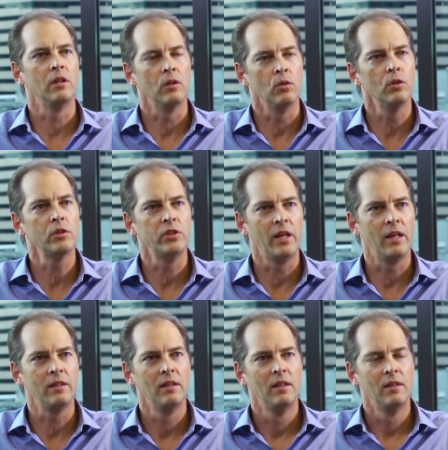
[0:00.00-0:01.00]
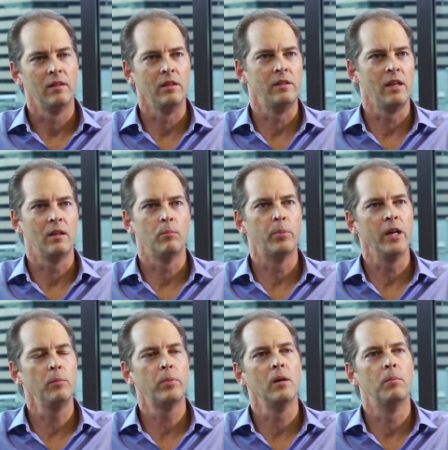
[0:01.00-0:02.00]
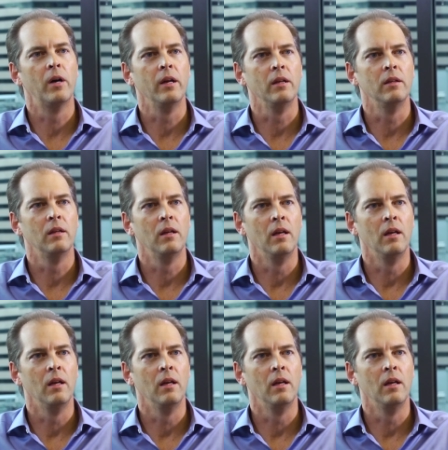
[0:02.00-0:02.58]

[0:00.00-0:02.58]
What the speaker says: It looks at the data byte by byte,